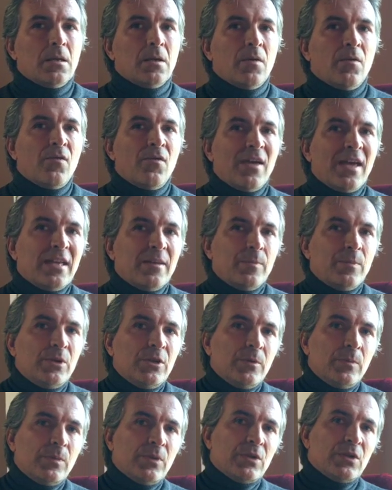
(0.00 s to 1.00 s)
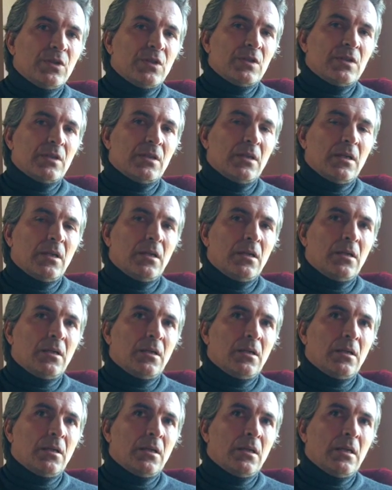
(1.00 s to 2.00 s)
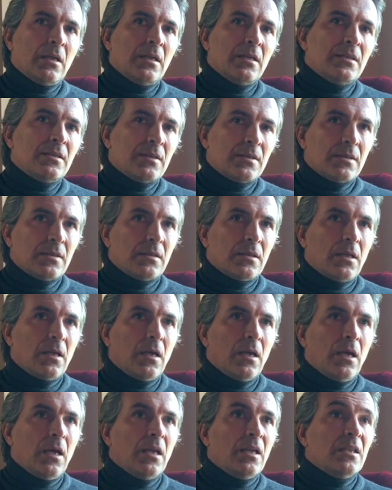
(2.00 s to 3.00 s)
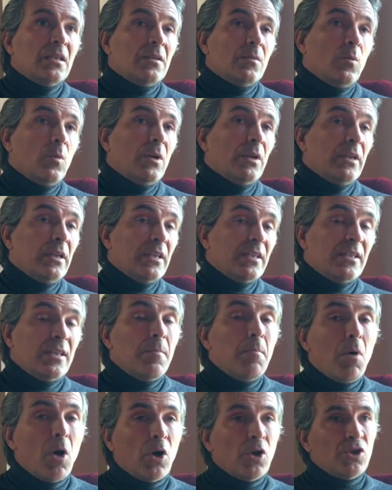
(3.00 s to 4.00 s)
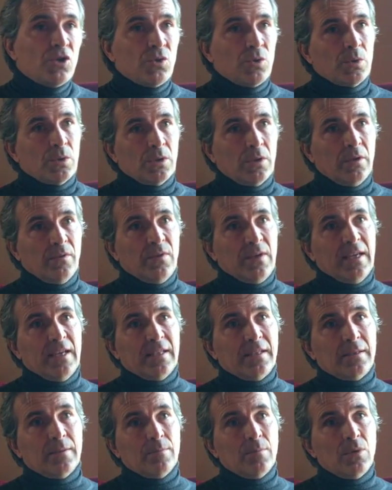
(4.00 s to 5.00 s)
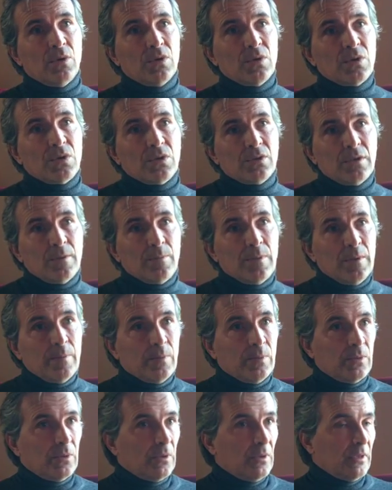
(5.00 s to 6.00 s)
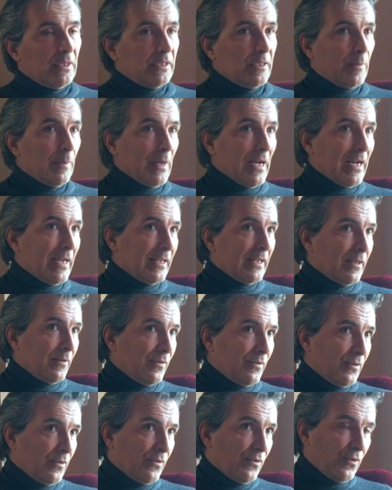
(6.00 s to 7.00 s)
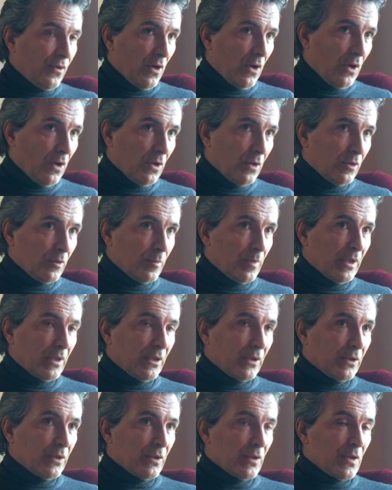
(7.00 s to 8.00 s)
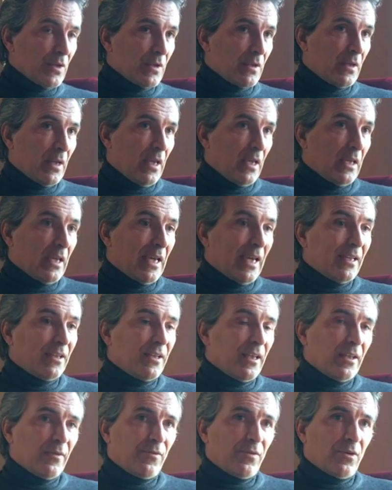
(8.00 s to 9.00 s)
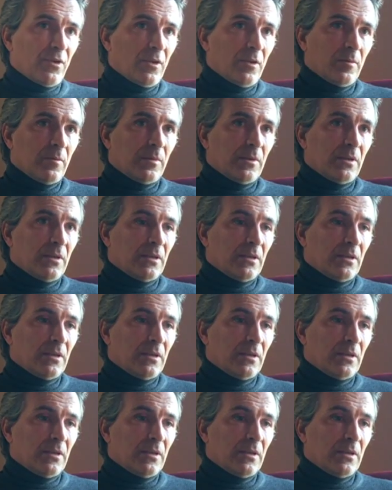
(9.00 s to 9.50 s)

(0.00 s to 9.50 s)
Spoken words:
That purpose is what is the module that most of the people in the planet follow, because they get that from